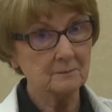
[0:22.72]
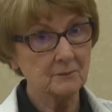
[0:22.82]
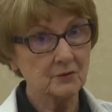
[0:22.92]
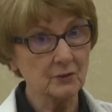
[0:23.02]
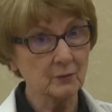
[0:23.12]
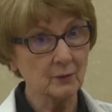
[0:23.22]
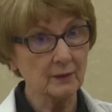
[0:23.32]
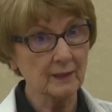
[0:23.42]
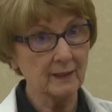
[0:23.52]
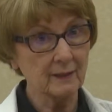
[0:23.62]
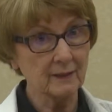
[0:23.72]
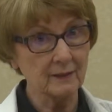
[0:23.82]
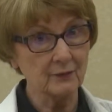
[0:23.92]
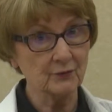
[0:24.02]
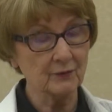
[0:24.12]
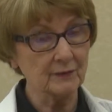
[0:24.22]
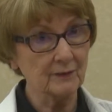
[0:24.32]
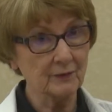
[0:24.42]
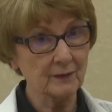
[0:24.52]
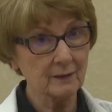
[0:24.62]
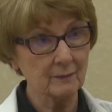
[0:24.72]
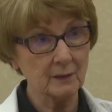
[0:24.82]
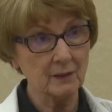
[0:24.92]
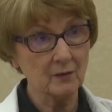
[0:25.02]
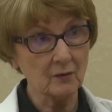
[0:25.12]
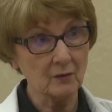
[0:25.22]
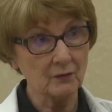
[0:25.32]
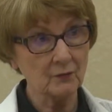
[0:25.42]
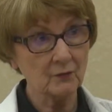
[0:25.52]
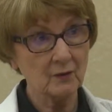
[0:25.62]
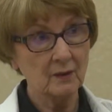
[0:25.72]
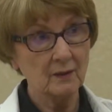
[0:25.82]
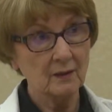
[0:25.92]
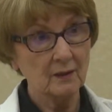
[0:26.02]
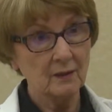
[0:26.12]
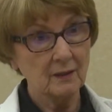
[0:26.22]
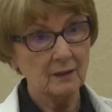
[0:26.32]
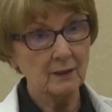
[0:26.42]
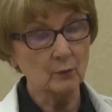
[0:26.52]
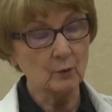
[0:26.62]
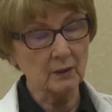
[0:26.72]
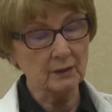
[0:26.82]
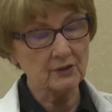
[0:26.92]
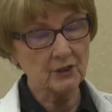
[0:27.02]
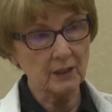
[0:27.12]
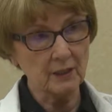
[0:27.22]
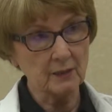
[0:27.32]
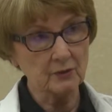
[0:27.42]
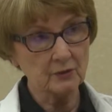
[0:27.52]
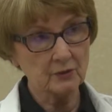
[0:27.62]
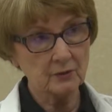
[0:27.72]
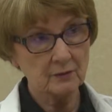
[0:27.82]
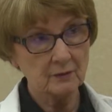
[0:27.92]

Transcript: generally is significant because it really changed